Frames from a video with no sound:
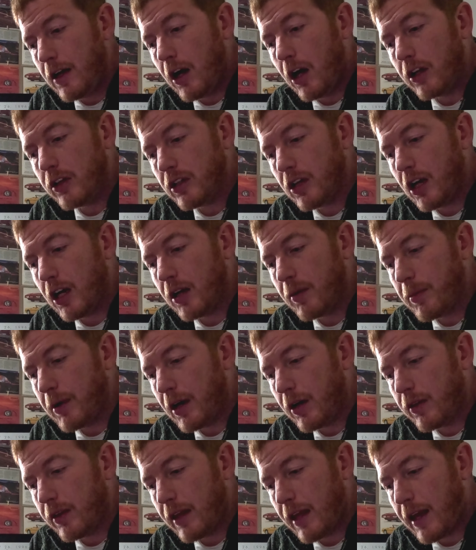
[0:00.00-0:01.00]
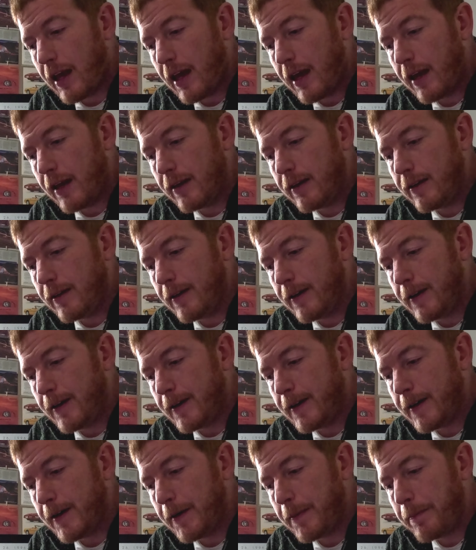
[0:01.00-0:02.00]
I'll talk about that.
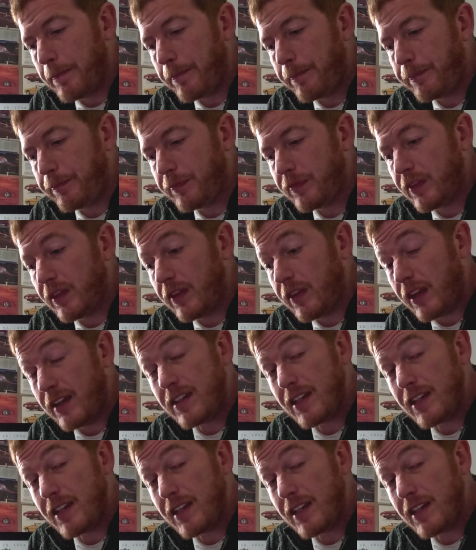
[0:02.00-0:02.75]
The